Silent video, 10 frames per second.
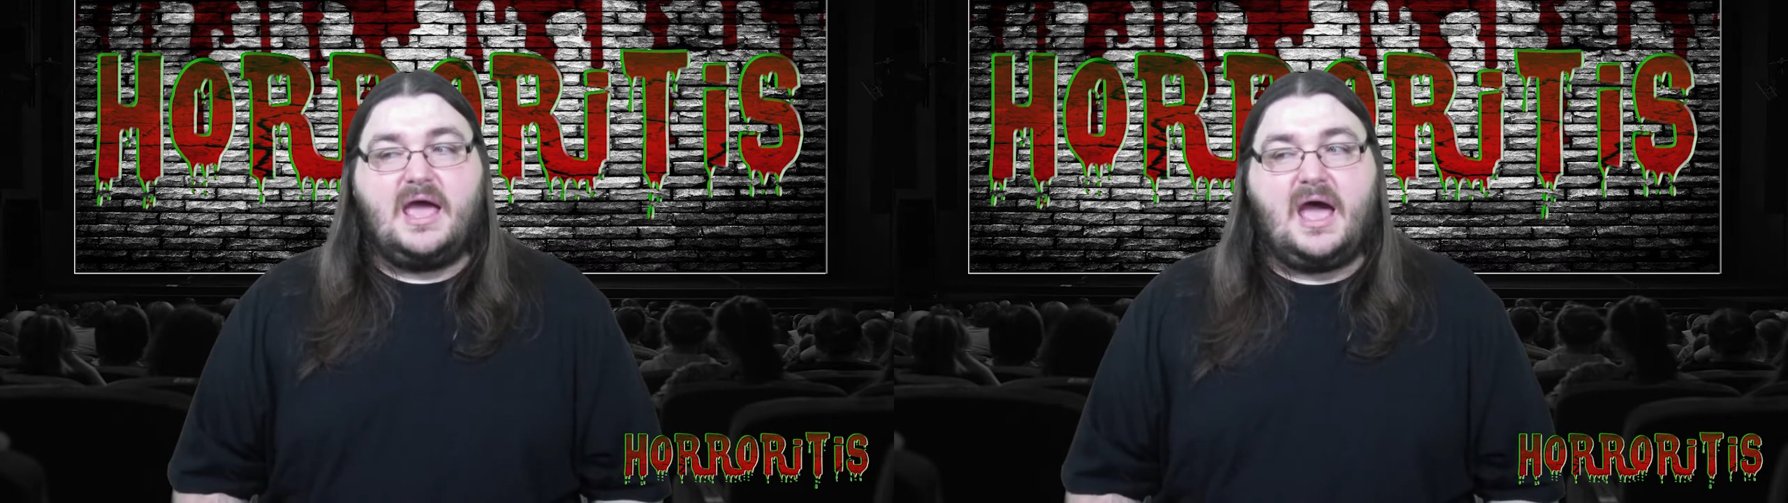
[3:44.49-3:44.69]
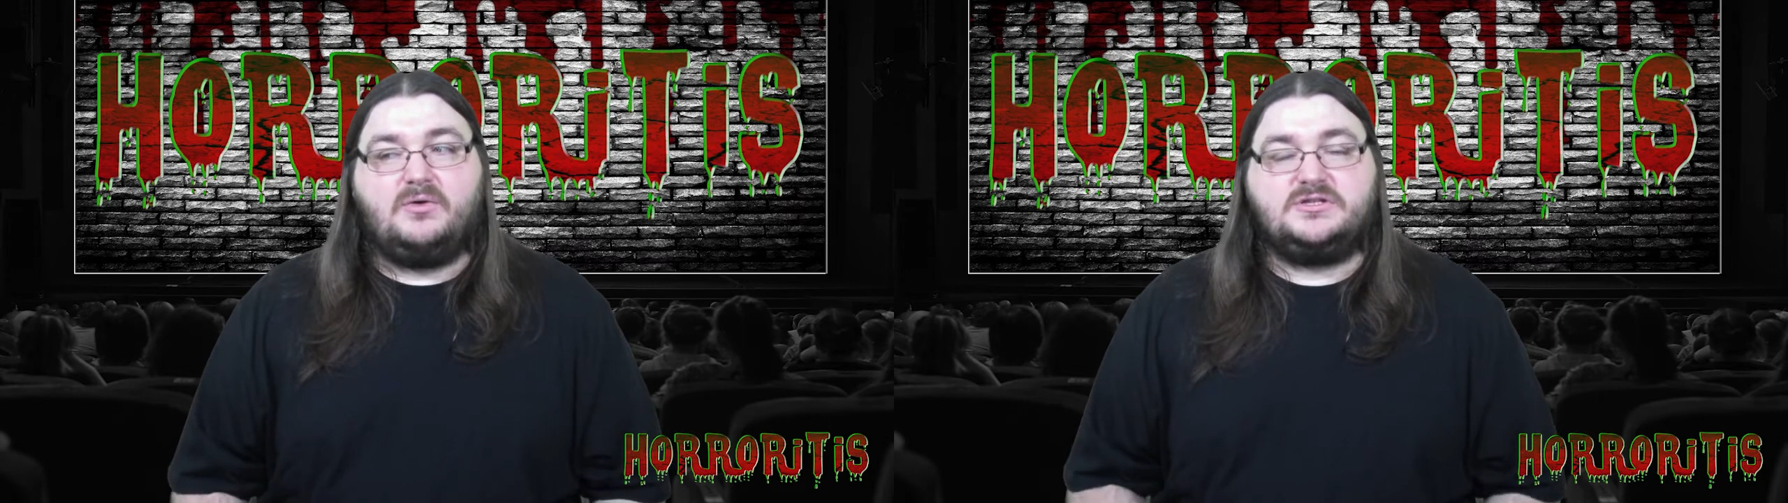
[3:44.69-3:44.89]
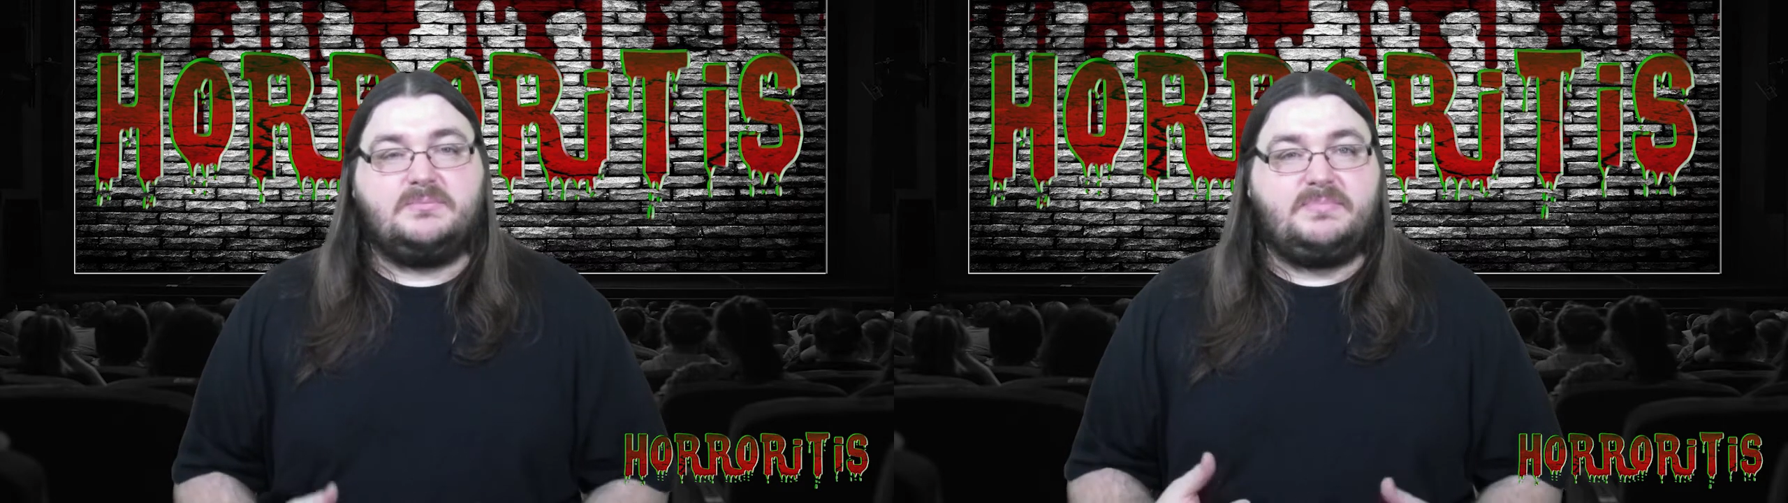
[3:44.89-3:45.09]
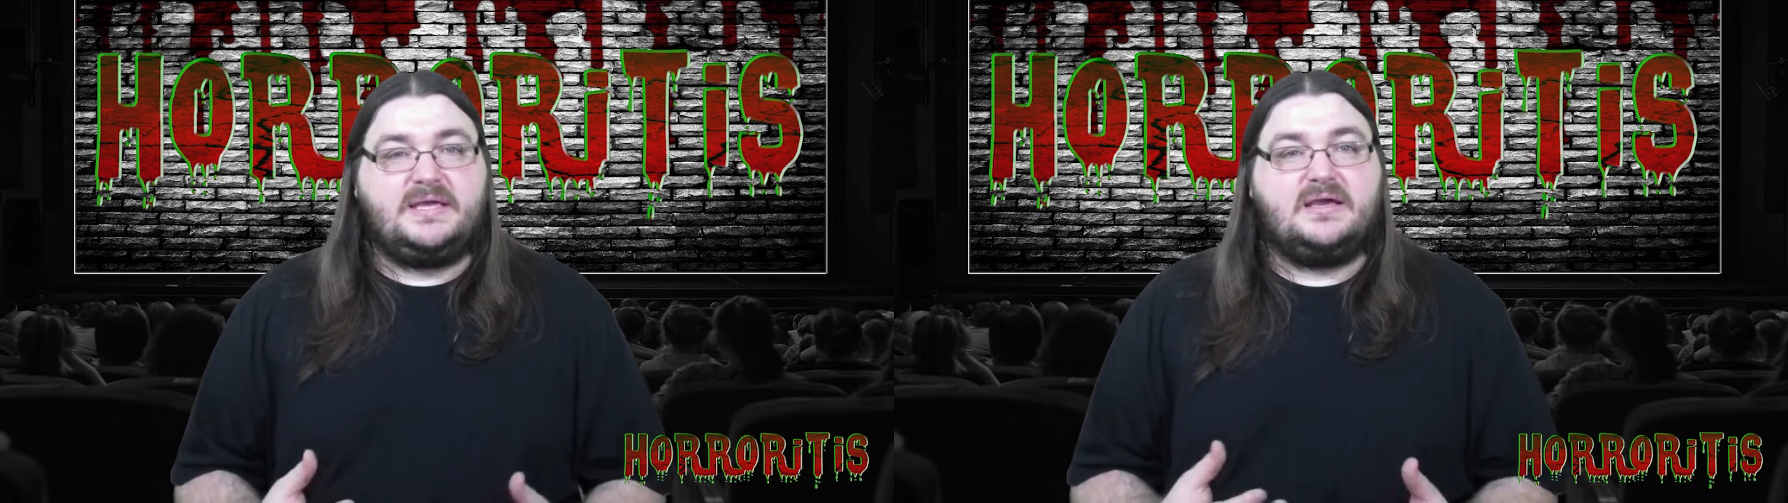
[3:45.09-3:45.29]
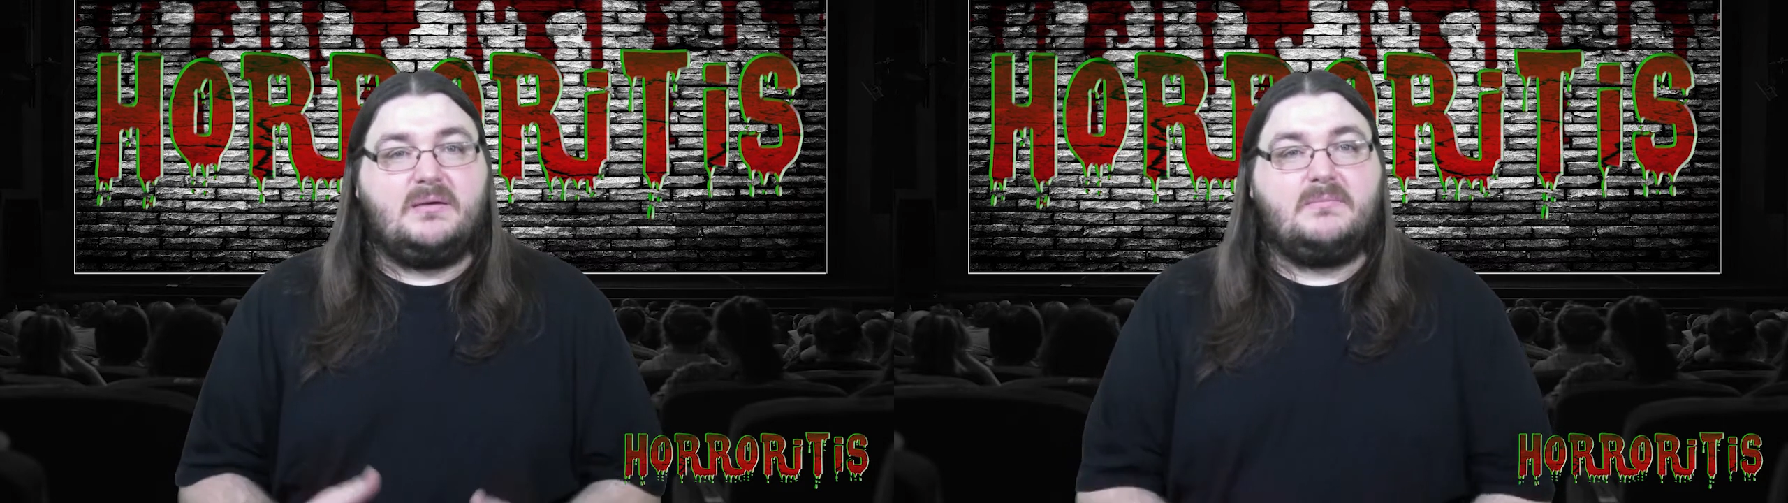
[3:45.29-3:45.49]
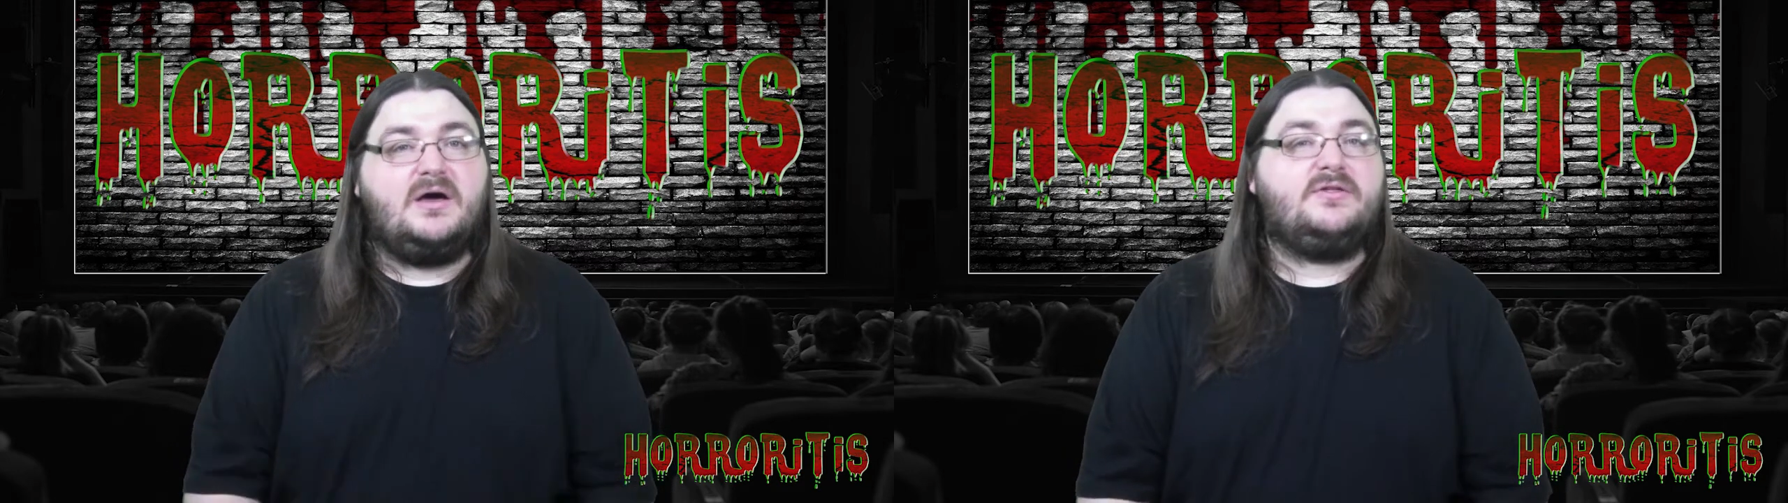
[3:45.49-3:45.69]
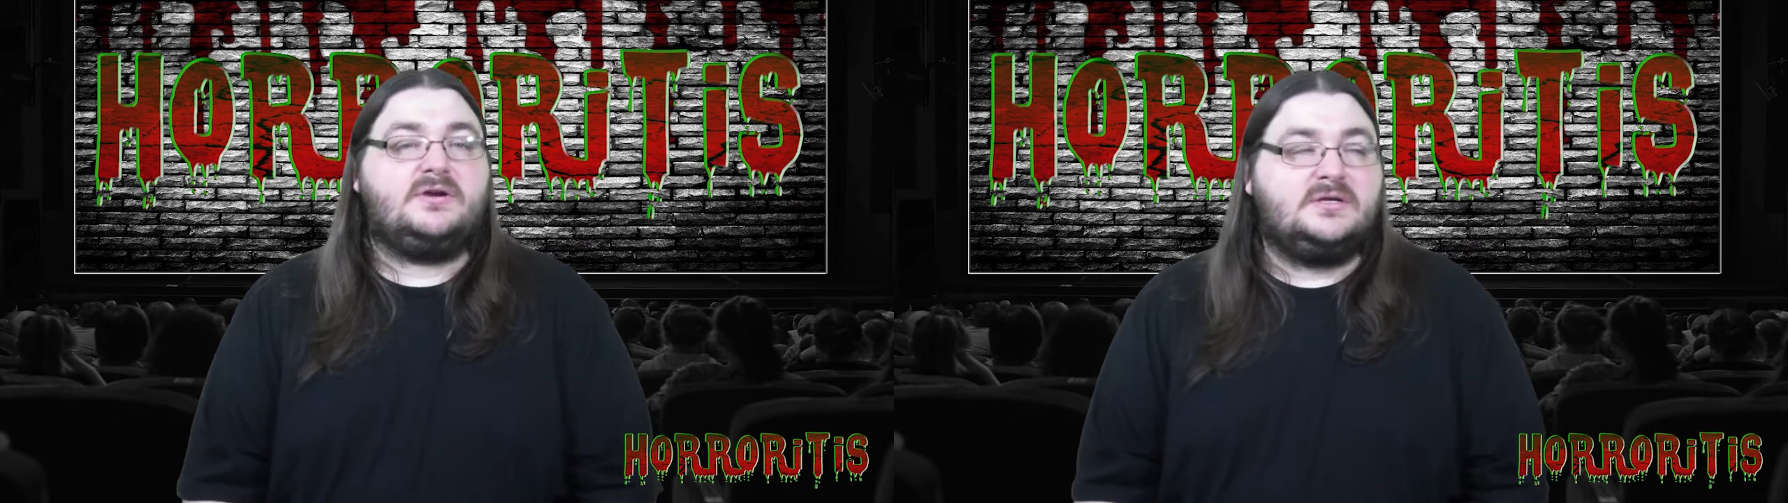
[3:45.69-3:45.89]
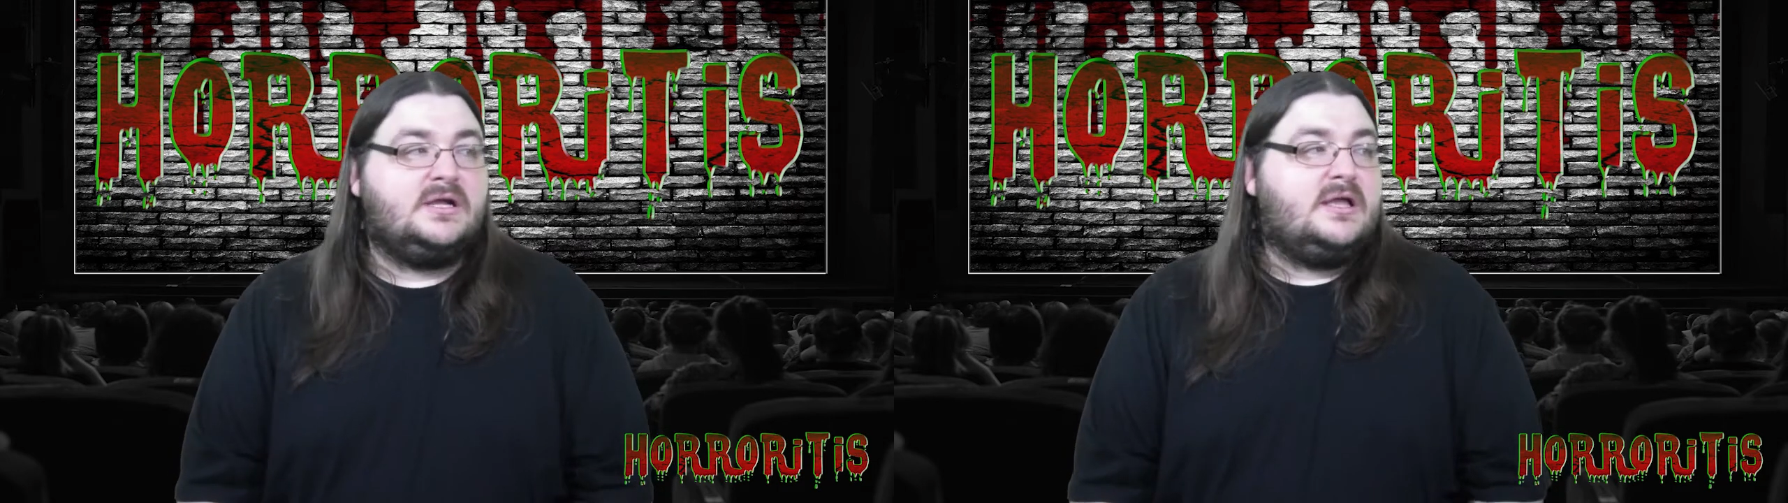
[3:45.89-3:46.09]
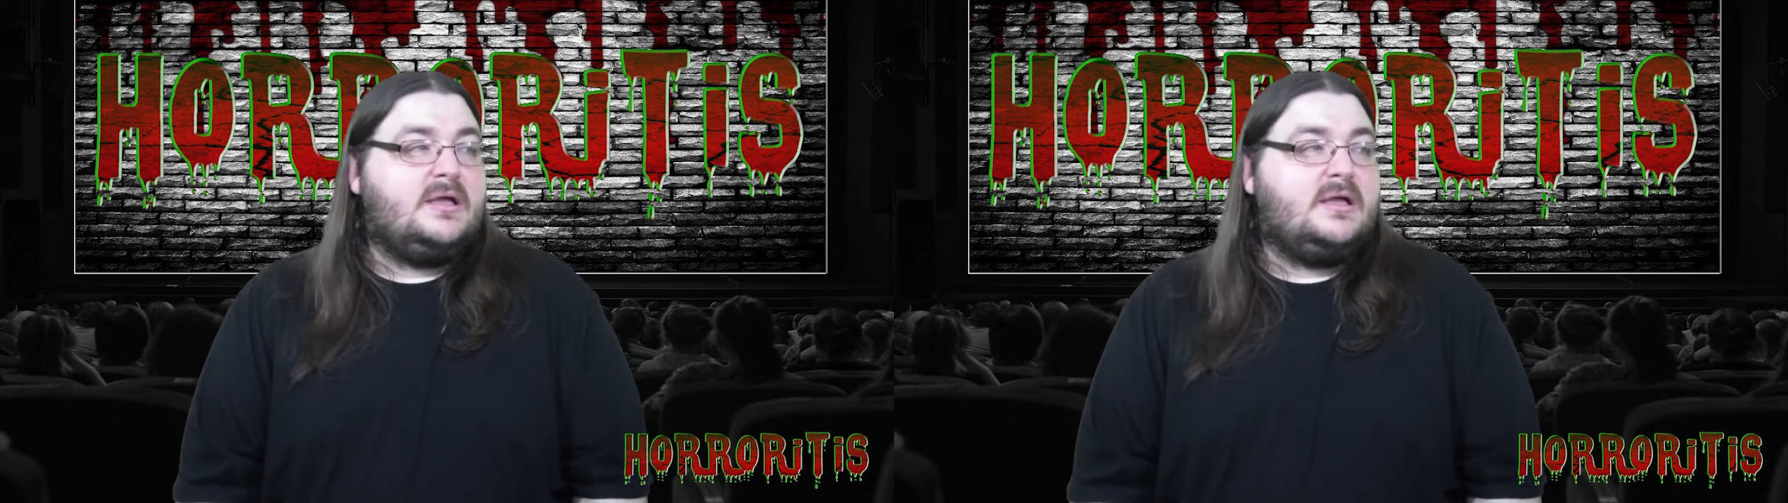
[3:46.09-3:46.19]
how to be a mother.